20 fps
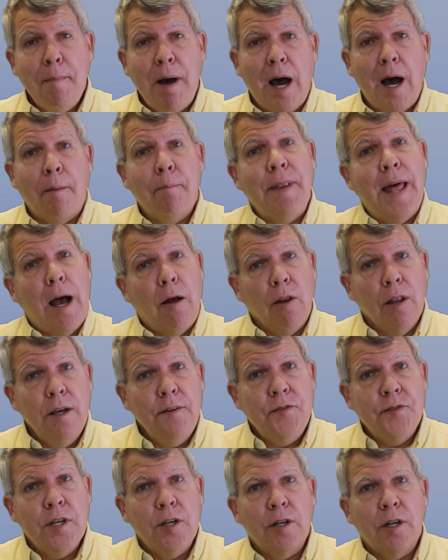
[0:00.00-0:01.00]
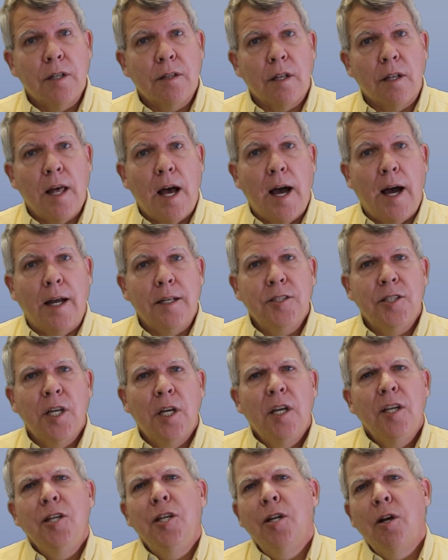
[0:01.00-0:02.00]
mom now lives here at the lodge.
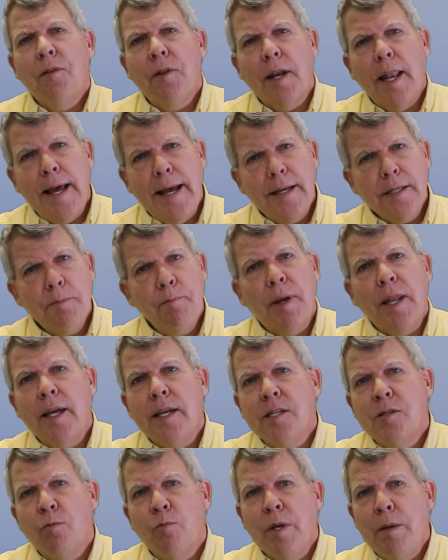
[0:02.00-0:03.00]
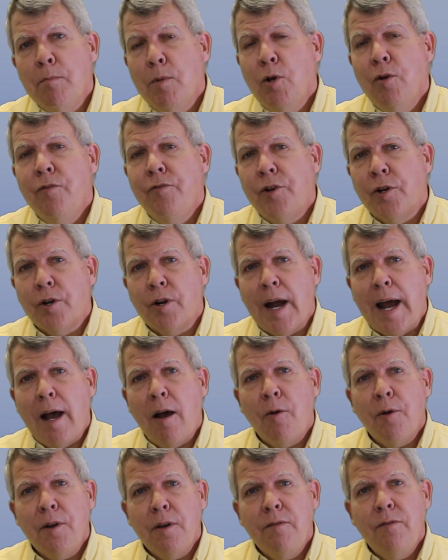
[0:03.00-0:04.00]
You know, the last place we moved her
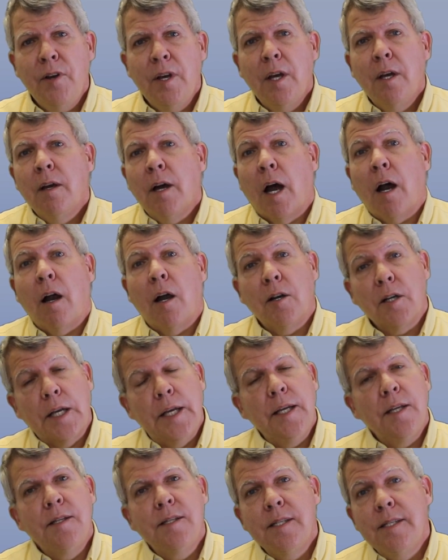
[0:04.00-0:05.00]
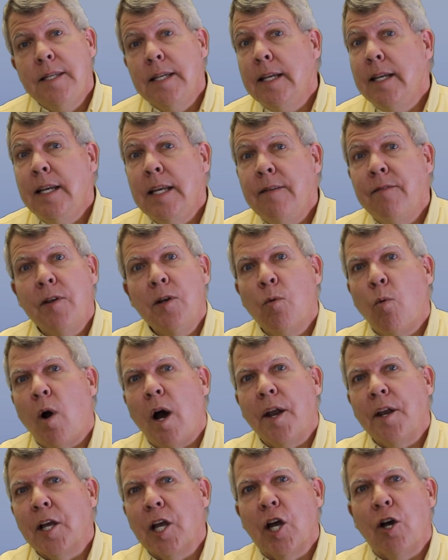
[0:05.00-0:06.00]
out of, our kids didn't even
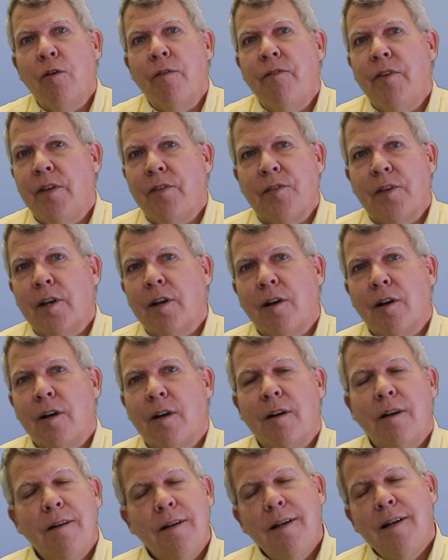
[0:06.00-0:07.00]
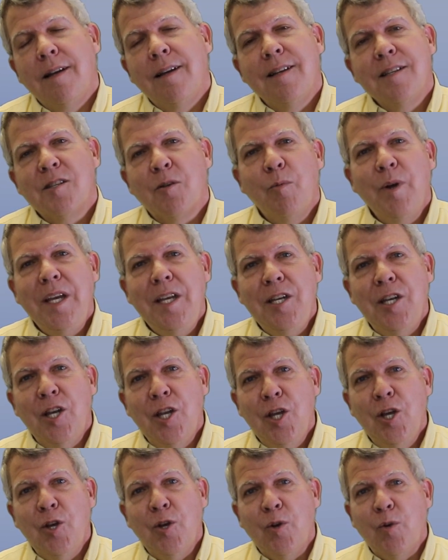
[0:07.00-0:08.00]
want to go visit her. So we
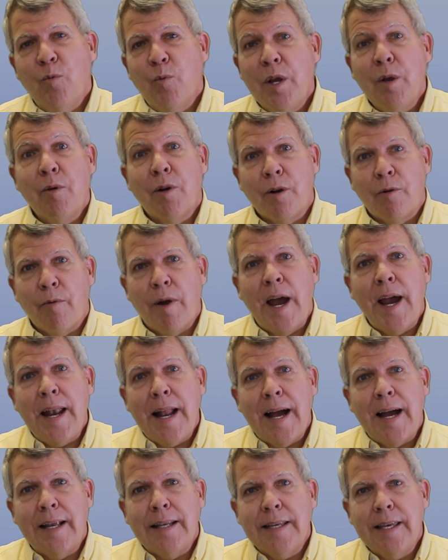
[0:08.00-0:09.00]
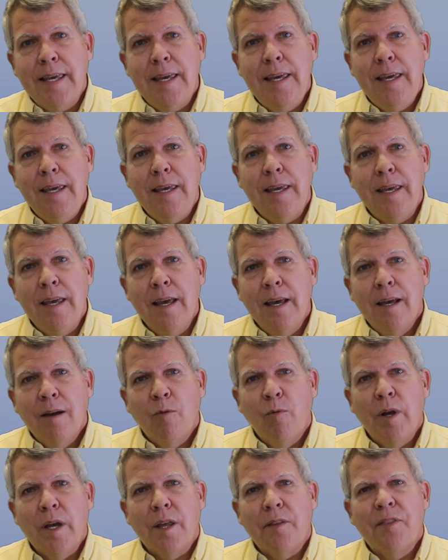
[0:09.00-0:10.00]
knew we were right on key
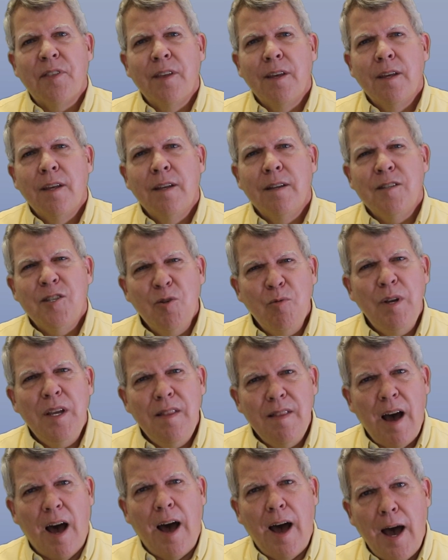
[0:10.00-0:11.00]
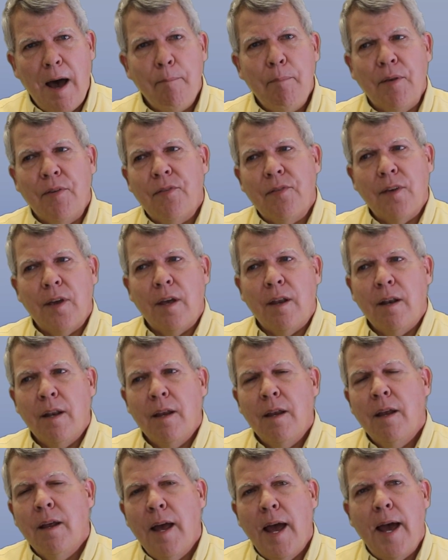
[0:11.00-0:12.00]
with doing the opposite
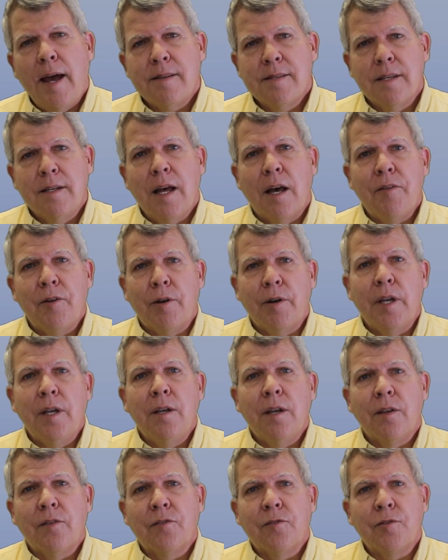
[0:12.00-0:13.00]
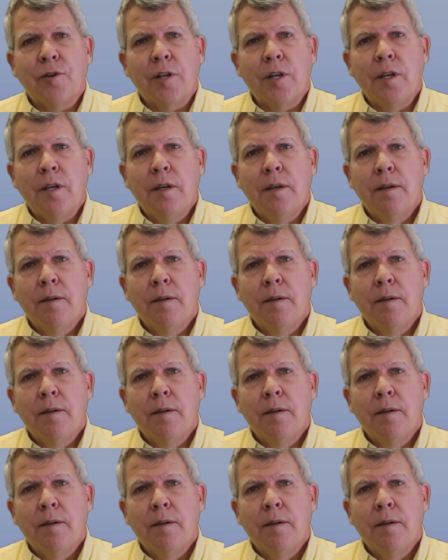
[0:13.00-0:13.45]
as another industry.